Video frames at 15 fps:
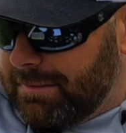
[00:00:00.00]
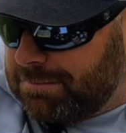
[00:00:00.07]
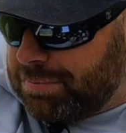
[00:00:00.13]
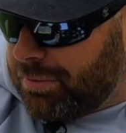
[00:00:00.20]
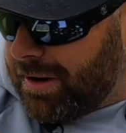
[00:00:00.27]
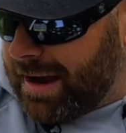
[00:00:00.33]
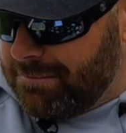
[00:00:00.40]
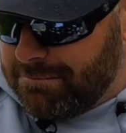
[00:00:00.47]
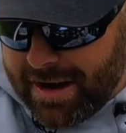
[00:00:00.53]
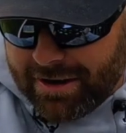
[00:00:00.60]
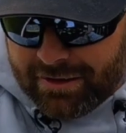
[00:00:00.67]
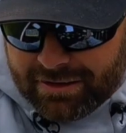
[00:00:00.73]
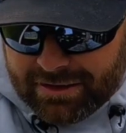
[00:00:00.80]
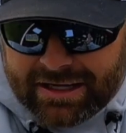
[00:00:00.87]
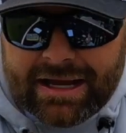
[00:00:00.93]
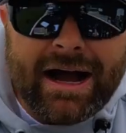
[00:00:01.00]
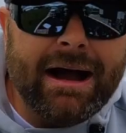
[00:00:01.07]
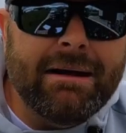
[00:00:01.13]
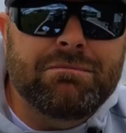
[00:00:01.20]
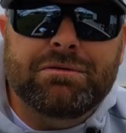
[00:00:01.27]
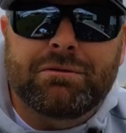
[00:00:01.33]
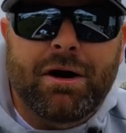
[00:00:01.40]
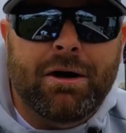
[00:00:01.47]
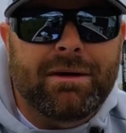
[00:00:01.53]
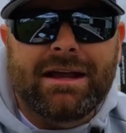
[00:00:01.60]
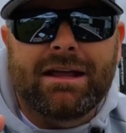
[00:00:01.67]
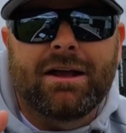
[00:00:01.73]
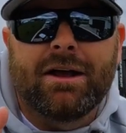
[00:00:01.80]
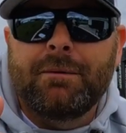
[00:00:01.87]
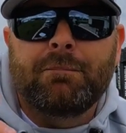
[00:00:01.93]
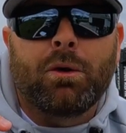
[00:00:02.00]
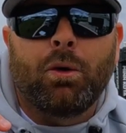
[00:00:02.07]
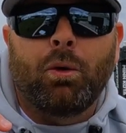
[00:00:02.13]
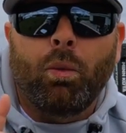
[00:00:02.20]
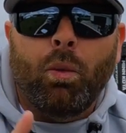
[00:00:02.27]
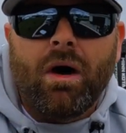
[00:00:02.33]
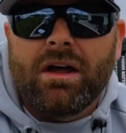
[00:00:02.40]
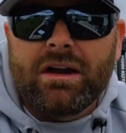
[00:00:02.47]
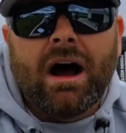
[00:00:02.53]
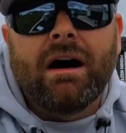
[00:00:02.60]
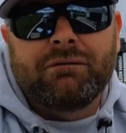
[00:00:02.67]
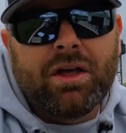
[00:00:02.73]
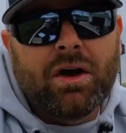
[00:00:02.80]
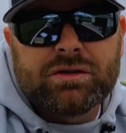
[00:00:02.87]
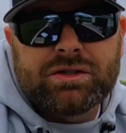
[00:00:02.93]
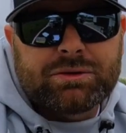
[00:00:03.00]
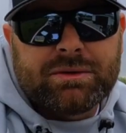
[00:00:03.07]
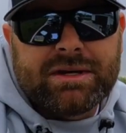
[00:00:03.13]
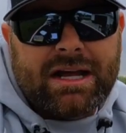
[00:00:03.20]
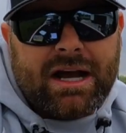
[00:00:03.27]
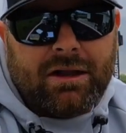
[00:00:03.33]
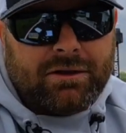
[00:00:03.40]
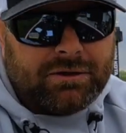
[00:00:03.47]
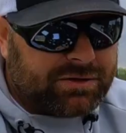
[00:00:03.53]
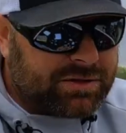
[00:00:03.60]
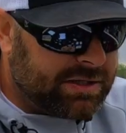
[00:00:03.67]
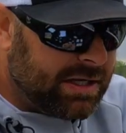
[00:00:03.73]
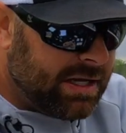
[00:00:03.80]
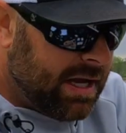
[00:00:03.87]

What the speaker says: primarily I'm throwing one of those three colors.